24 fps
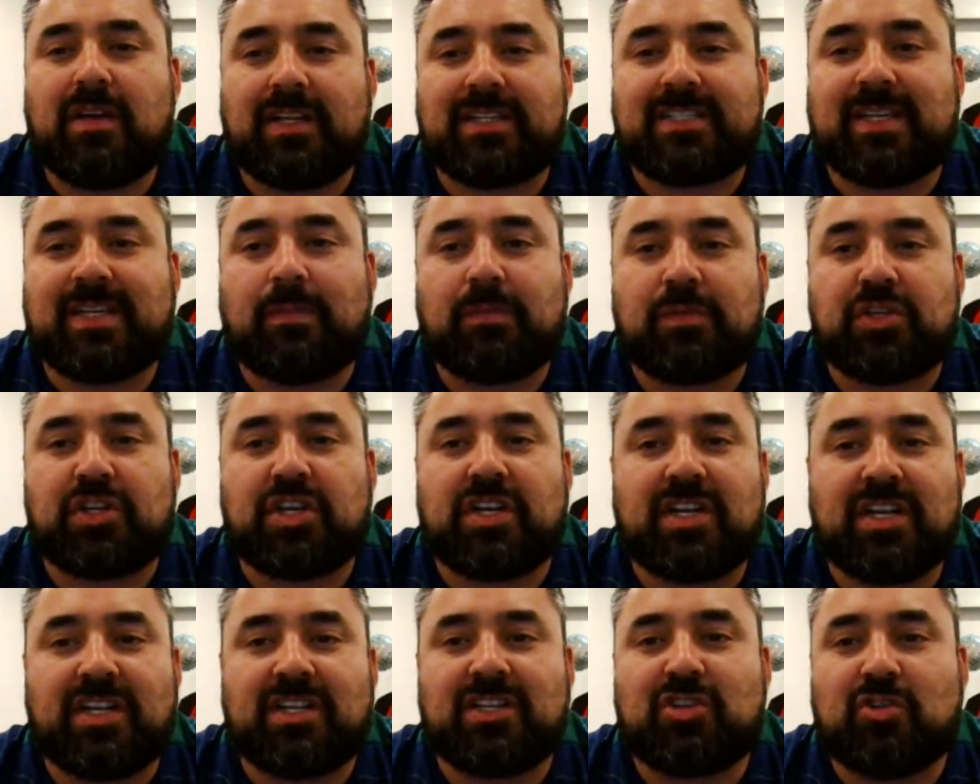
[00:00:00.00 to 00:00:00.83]

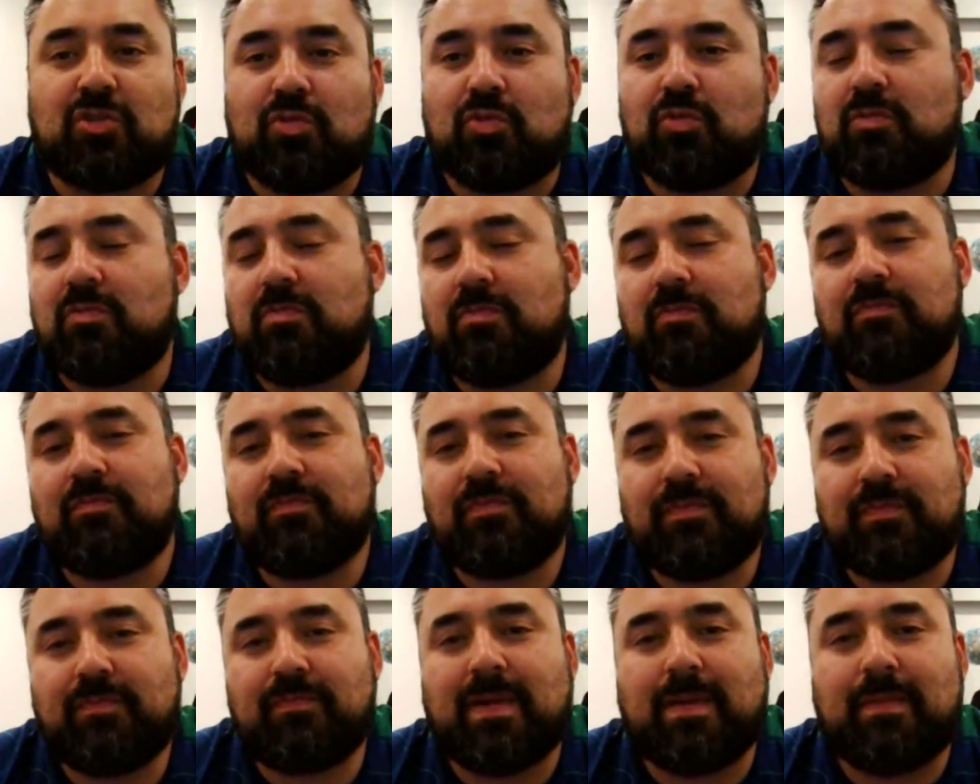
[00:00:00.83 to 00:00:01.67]
assumption until
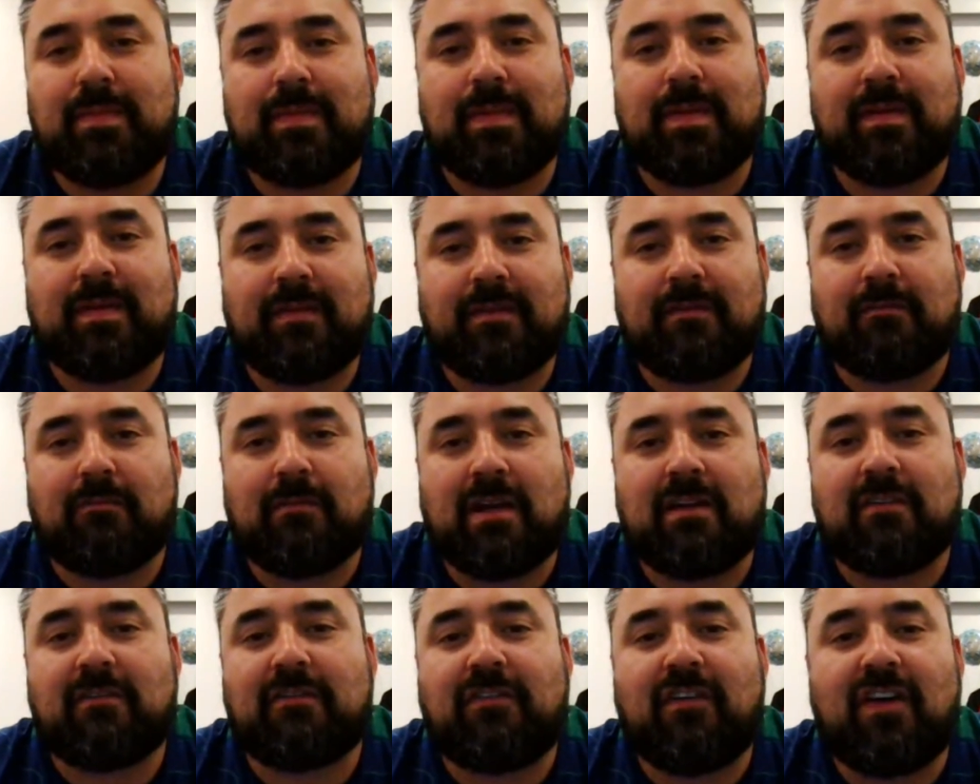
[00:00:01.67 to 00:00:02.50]
maybe
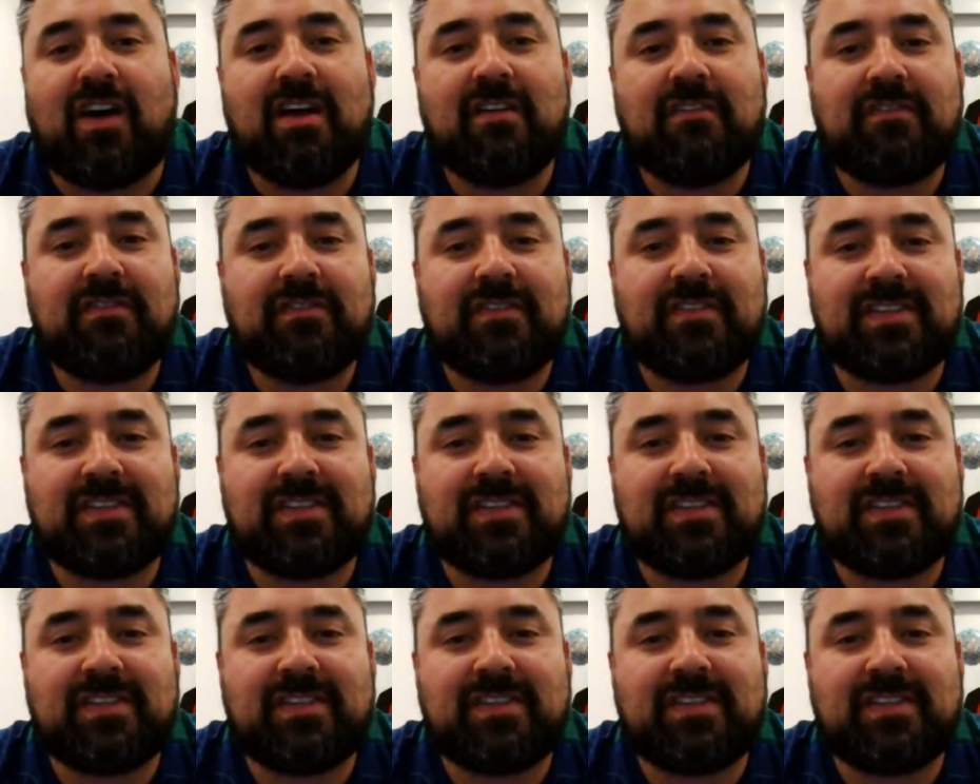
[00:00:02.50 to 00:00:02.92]
round 5.